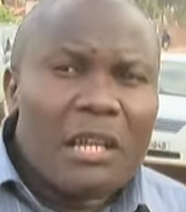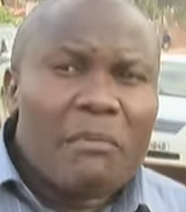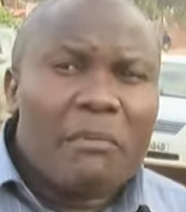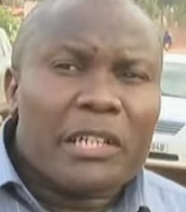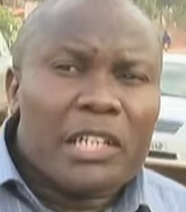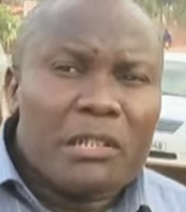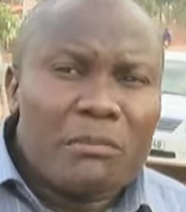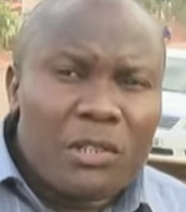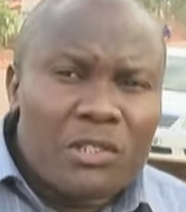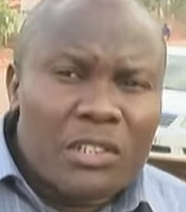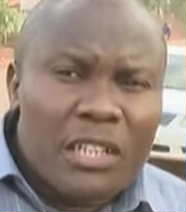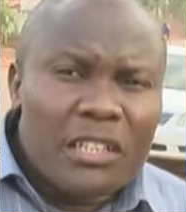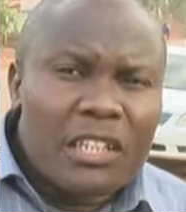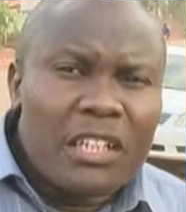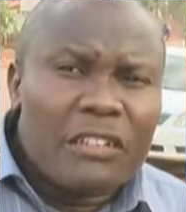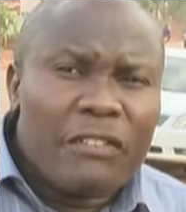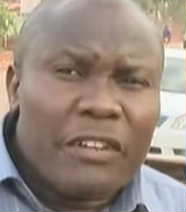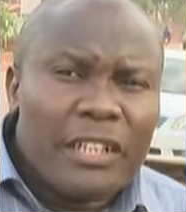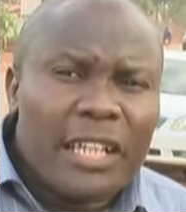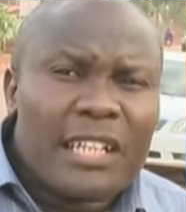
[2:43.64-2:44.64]
But in most
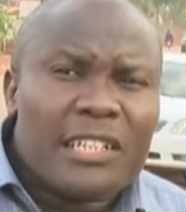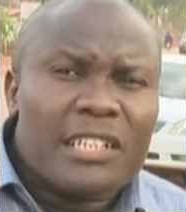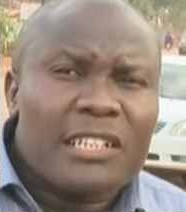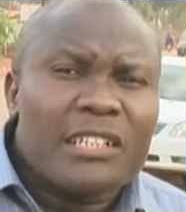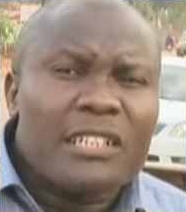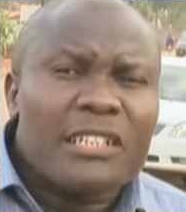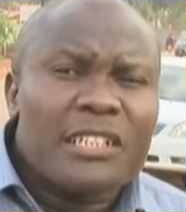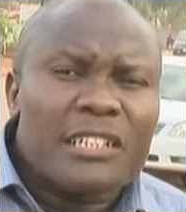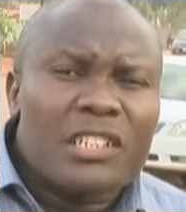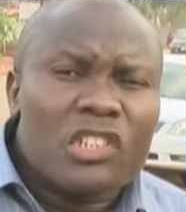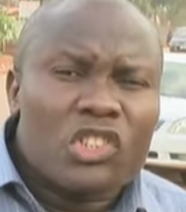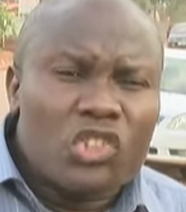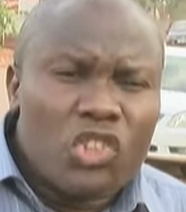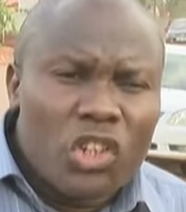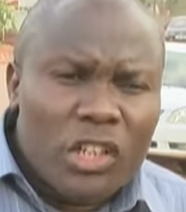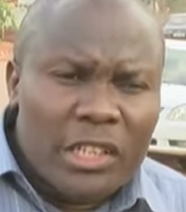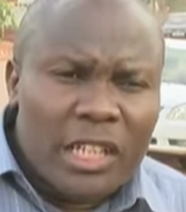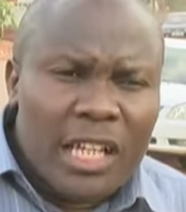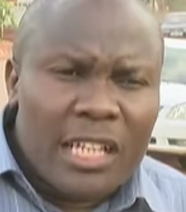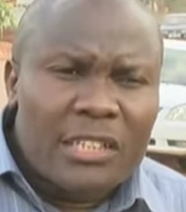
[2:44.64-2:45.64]
cases, you find that these
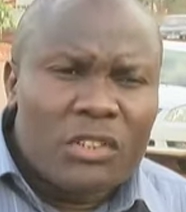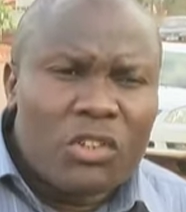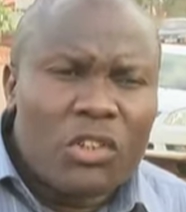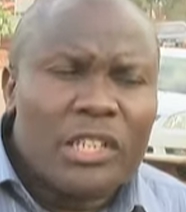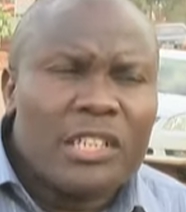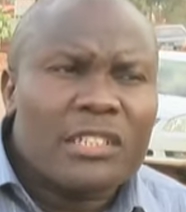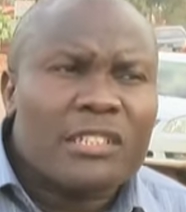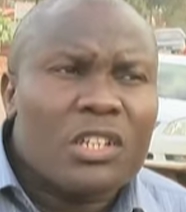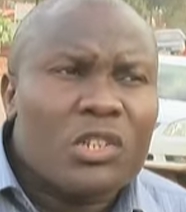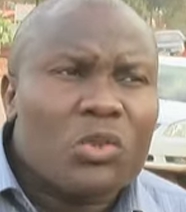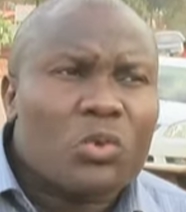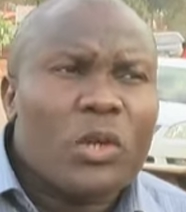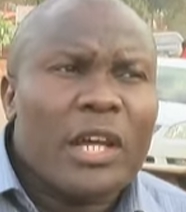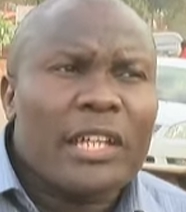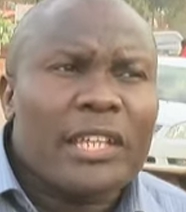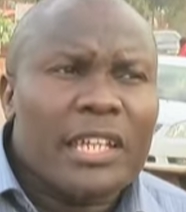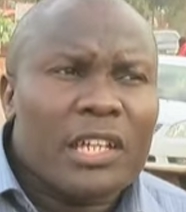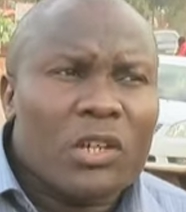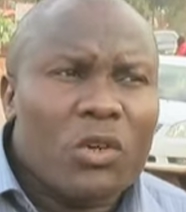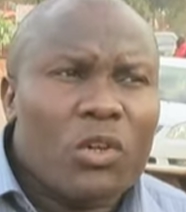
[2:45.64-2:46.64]
doctors or these clinics
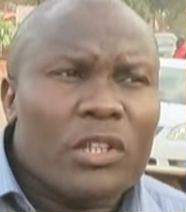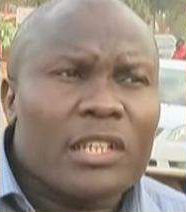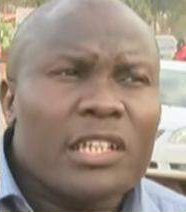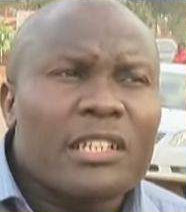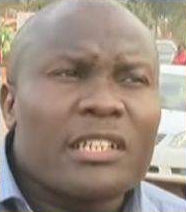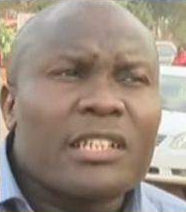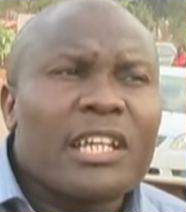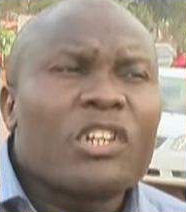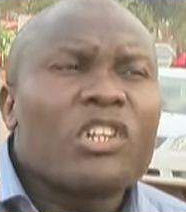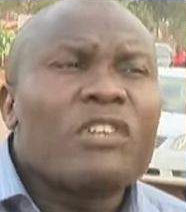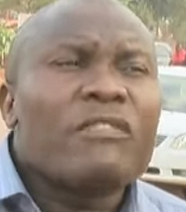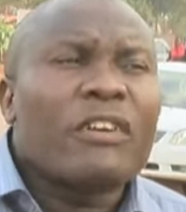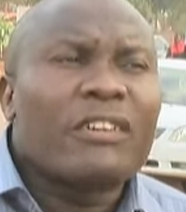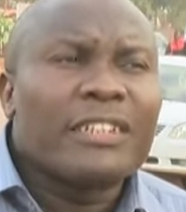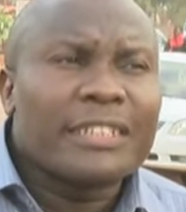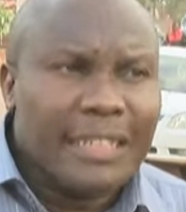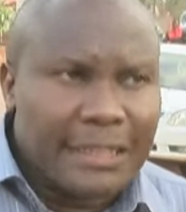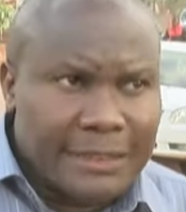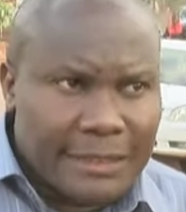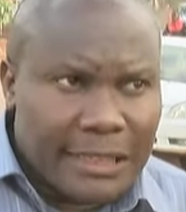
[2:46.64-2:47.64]
where they go, they, they are never
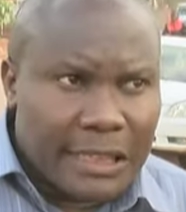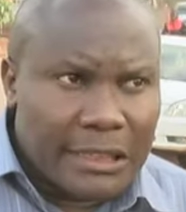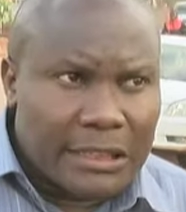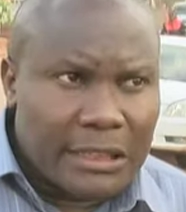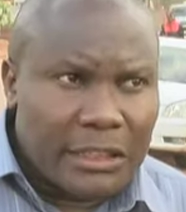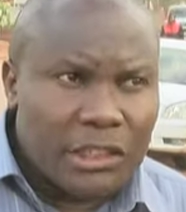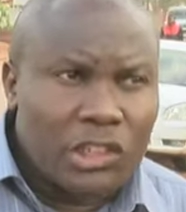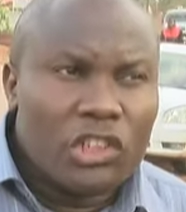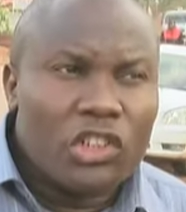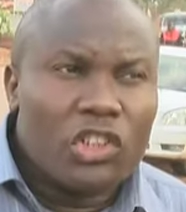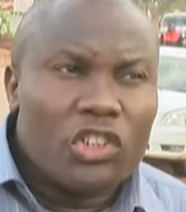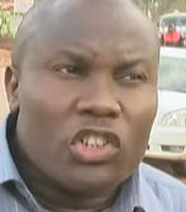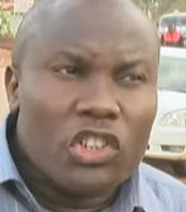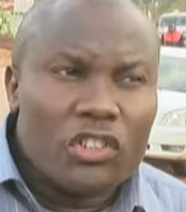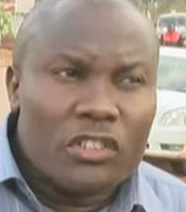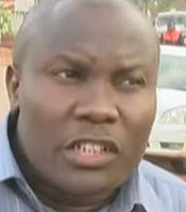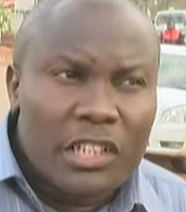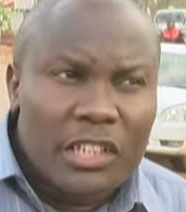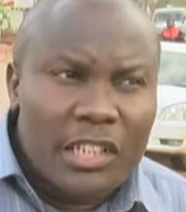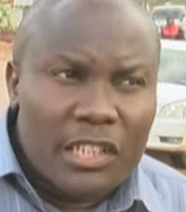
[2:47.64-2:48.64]
registered in, in
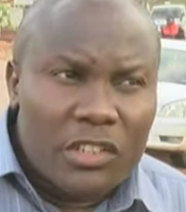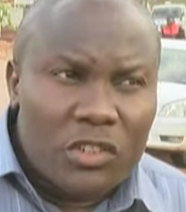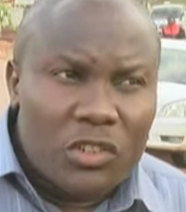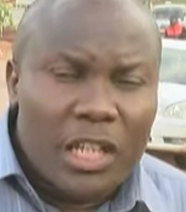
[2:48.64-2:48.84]
those clinics.